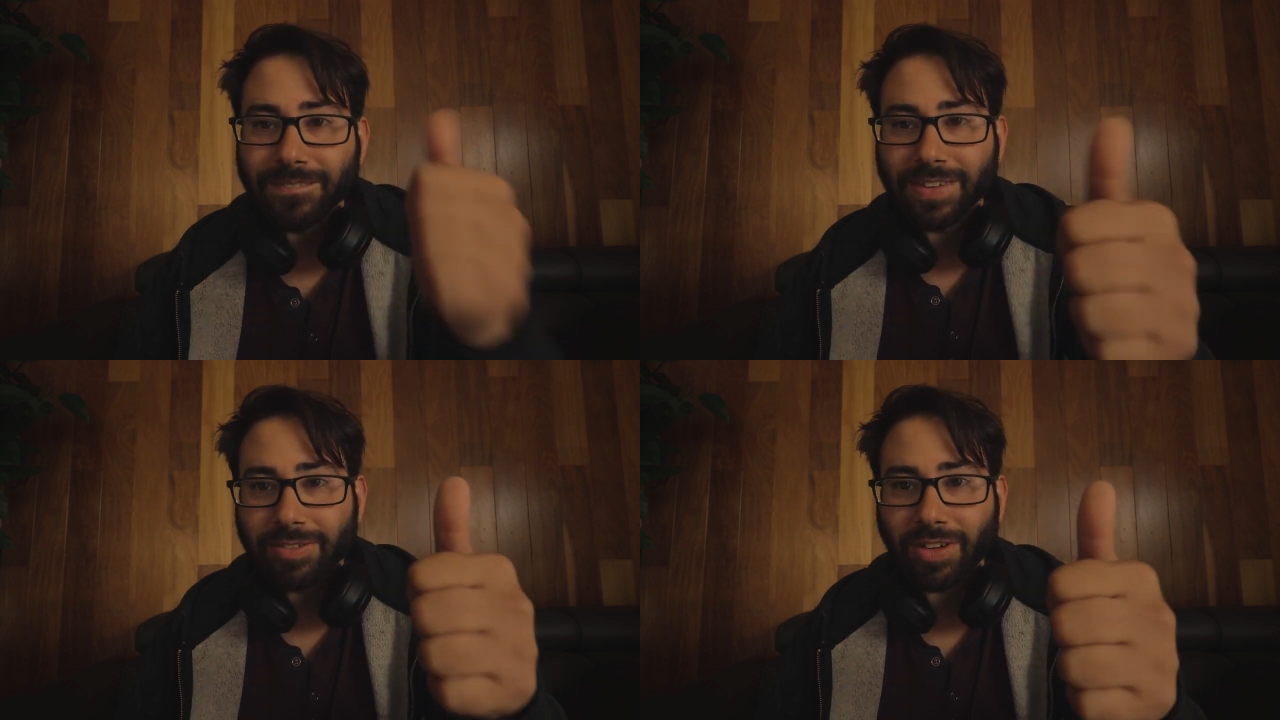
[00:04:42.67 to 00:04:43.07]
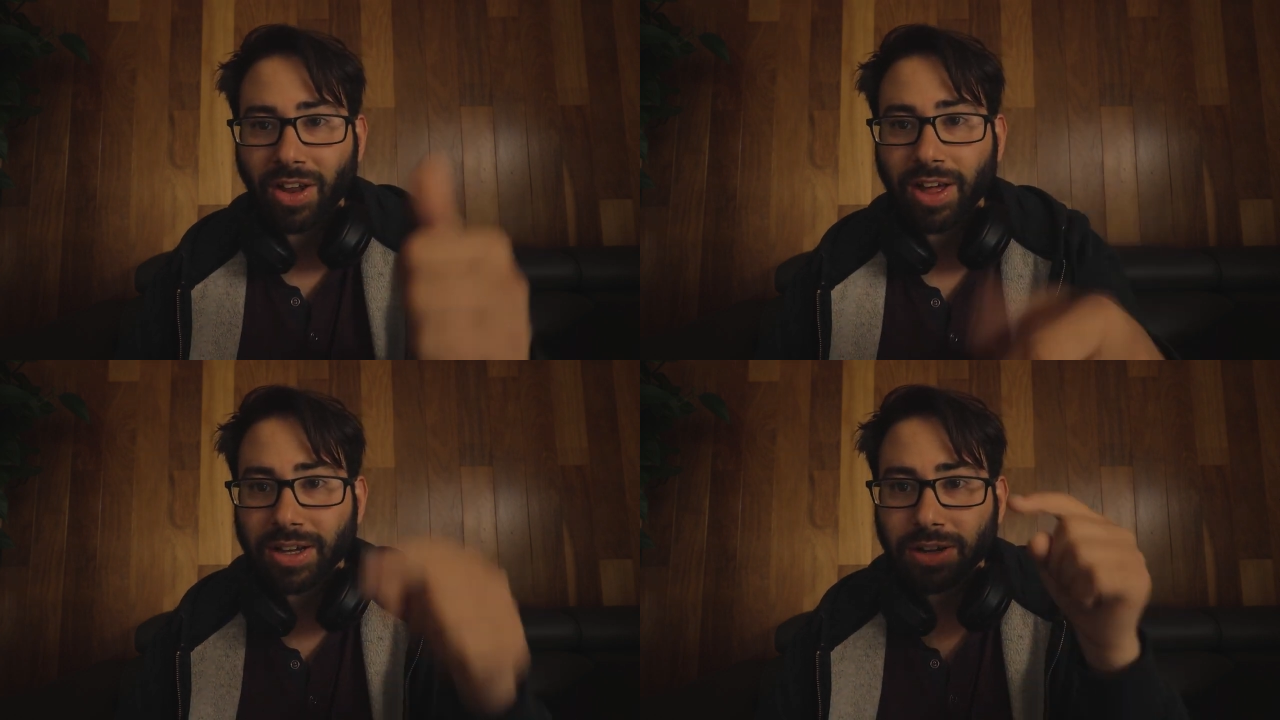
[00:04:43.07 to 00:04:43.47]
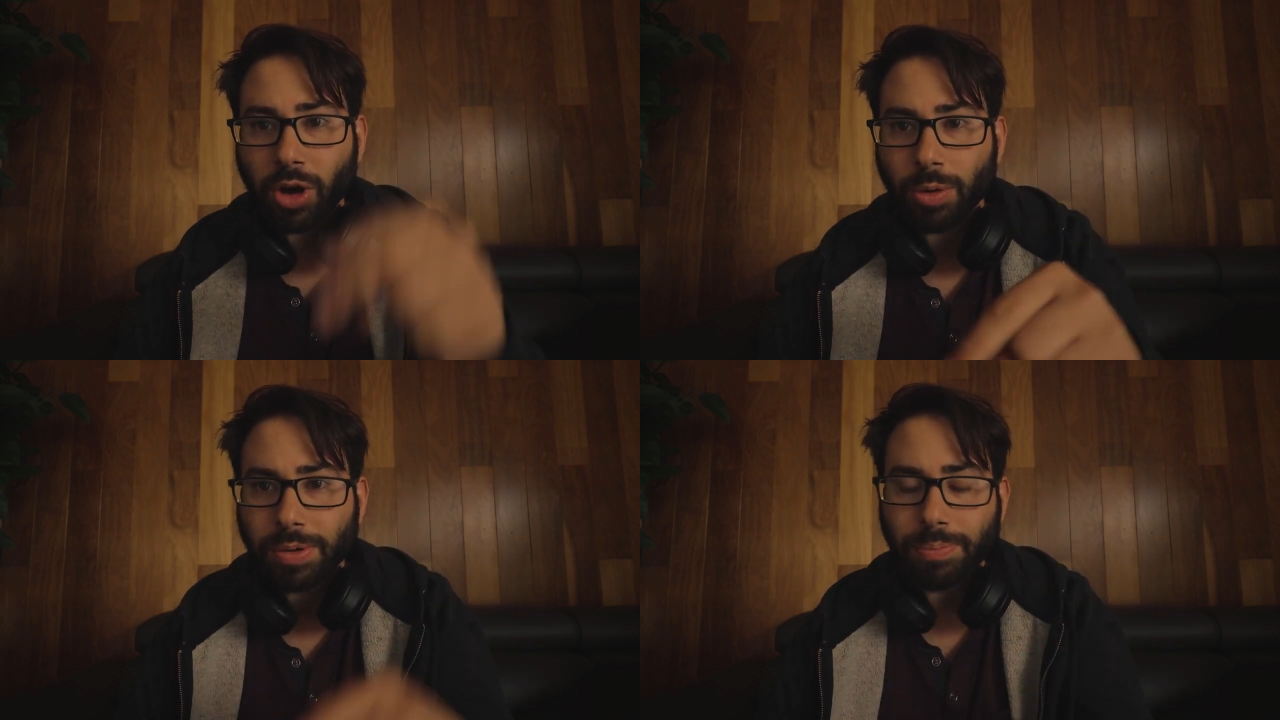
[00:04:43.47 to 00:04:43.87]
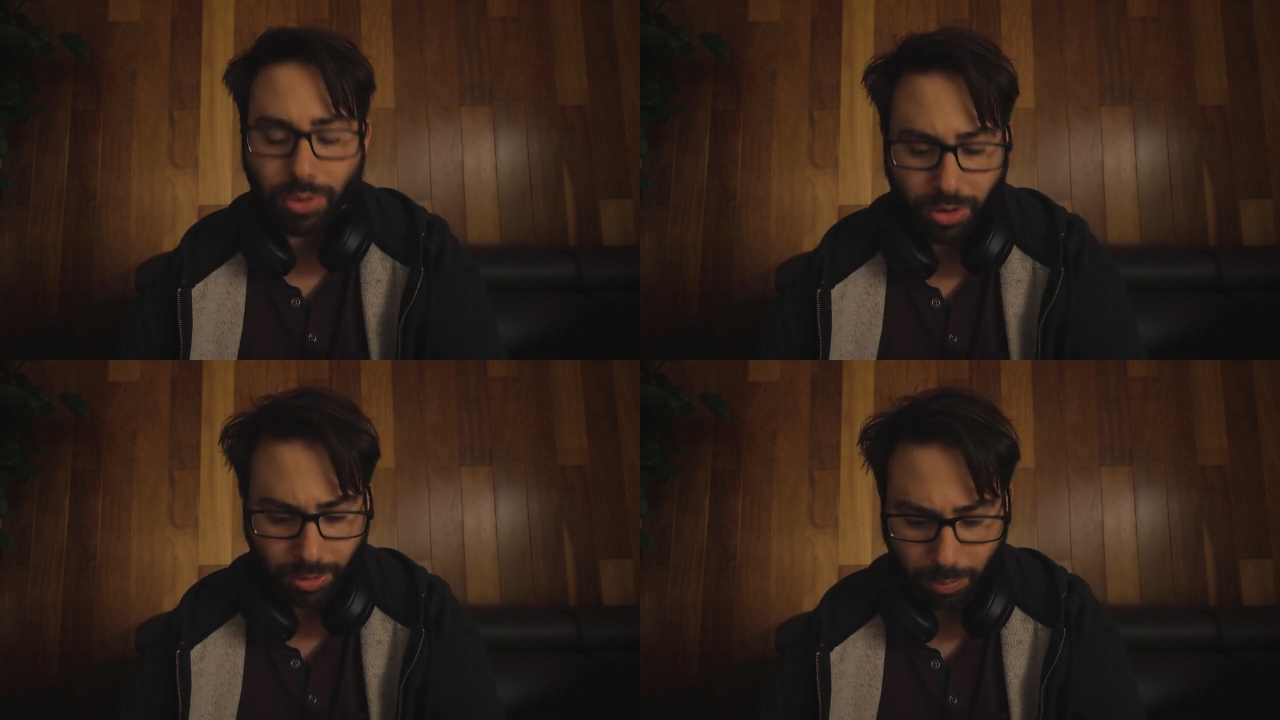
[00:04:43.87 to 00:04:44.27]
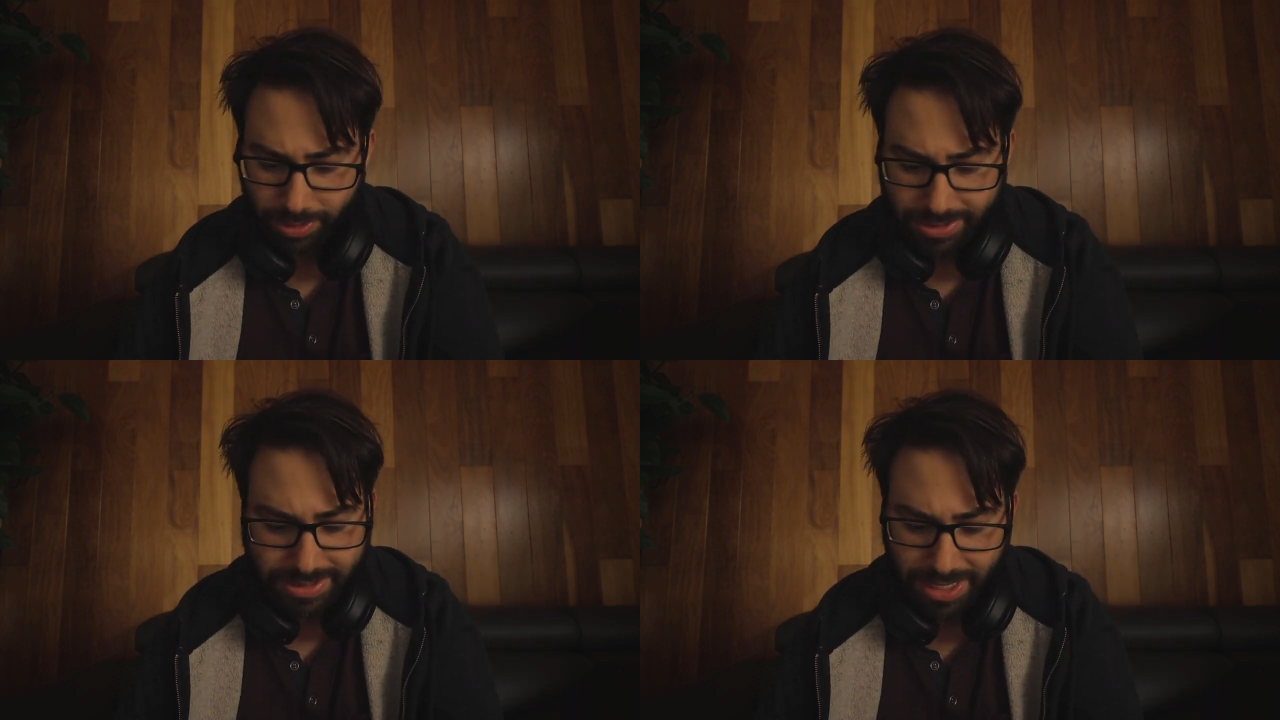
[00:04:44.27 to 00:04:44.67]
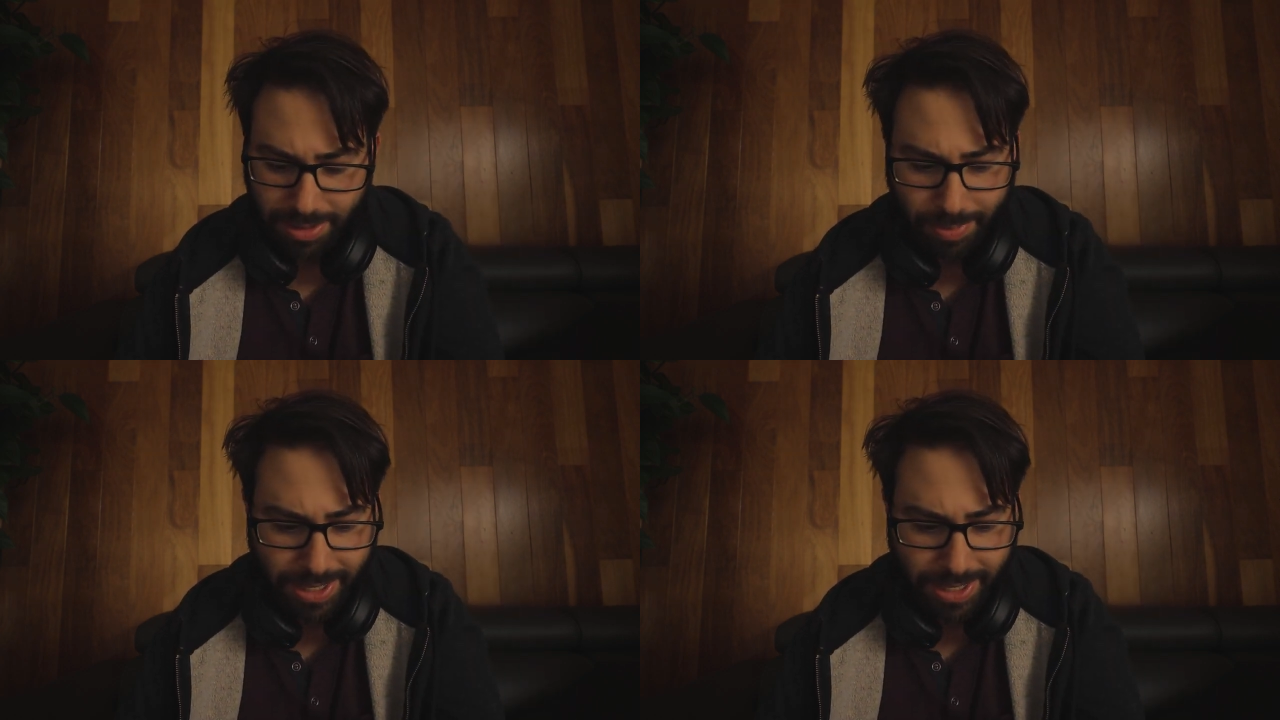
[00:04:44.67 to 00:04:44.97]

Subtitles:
Leave a like, comment below what this anime